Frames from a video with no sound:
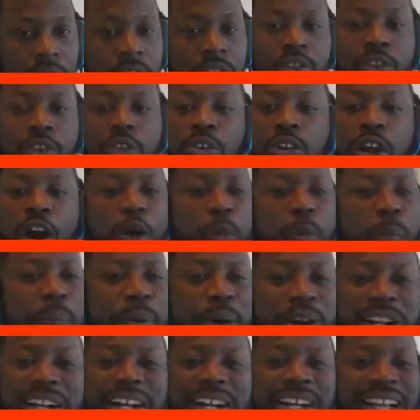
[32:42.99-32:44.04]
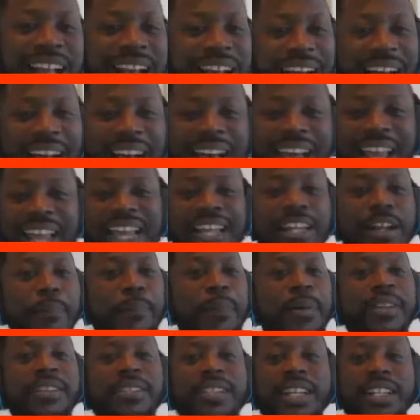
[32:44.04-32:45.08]
You don't put a guy in a
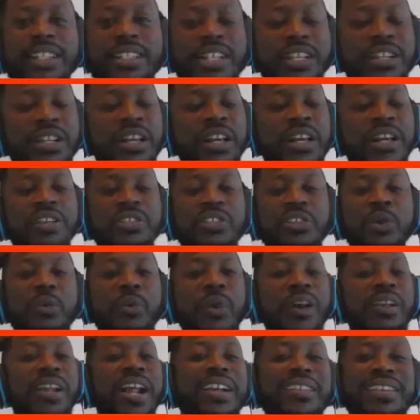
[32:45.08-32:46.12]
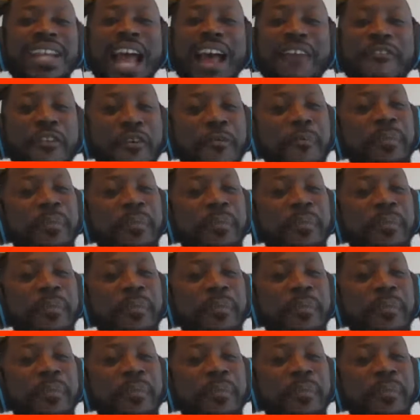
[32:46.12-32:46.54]
position to where they never